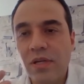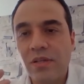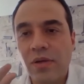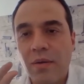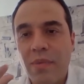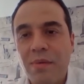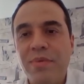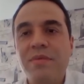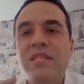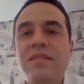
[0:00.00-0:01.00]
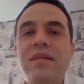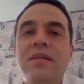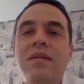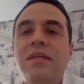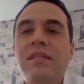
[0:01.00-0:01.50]
conditions that
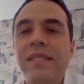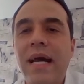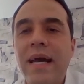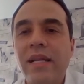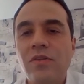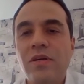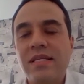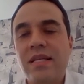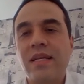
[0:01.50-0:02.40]
this plant require